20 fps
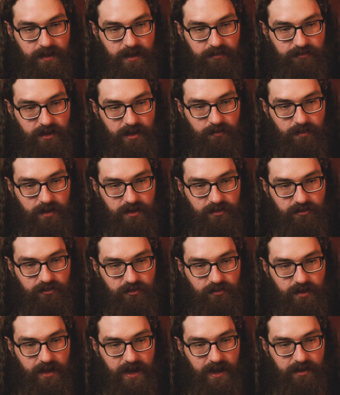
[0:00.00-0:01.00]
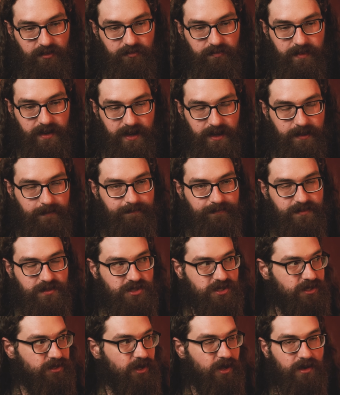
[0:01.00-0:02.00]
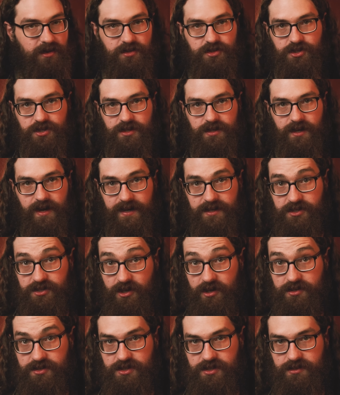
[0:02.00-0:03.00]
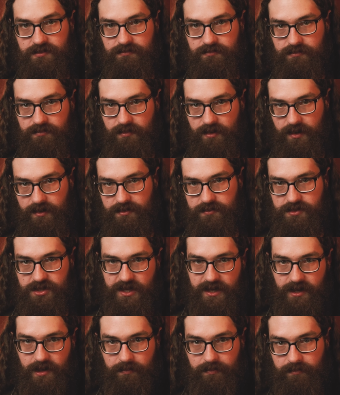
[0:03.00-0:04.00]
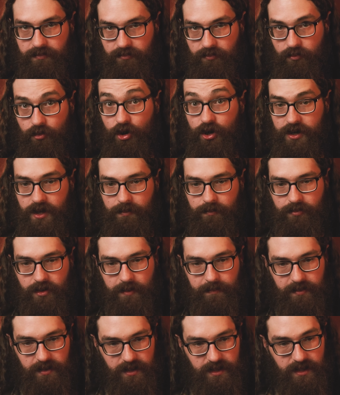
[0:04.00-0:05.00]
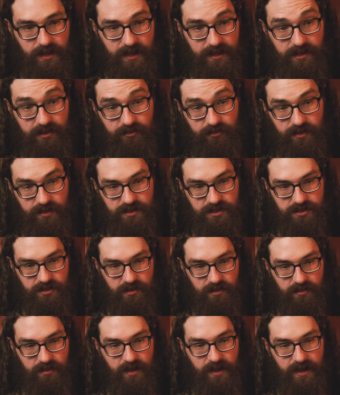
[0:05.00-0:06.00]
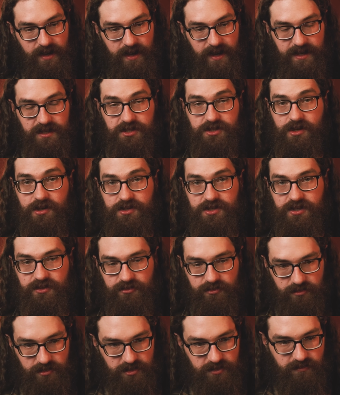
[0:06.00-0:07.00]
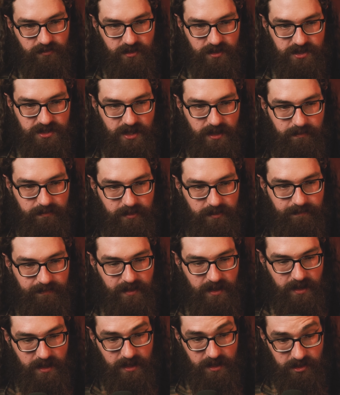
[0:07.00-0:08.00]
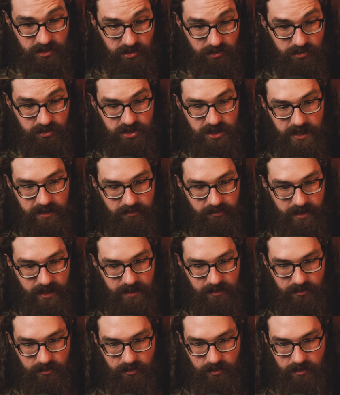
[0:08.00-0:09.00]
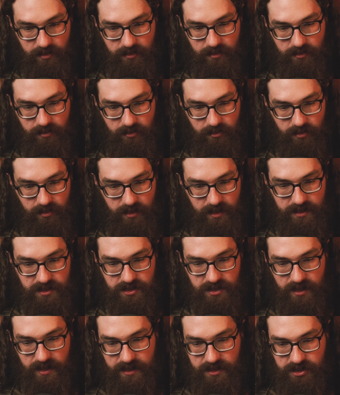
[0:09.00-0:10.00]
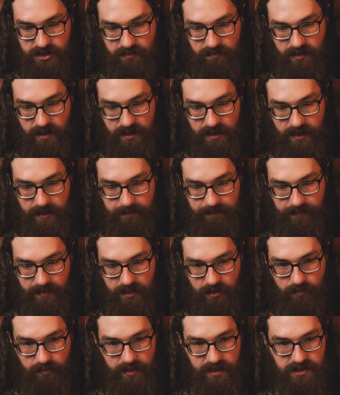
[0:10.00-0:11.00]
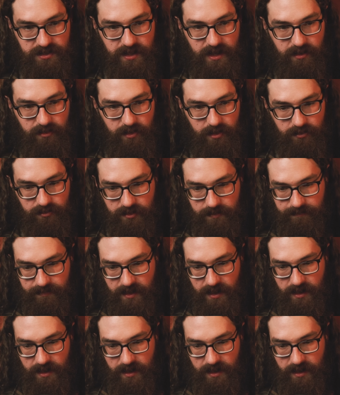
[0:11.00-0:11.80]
if I want to have my Synology iSCSI uh, setup working properly, I need to install iSCSI tools, for example. So you generate your, your installation media and you press download.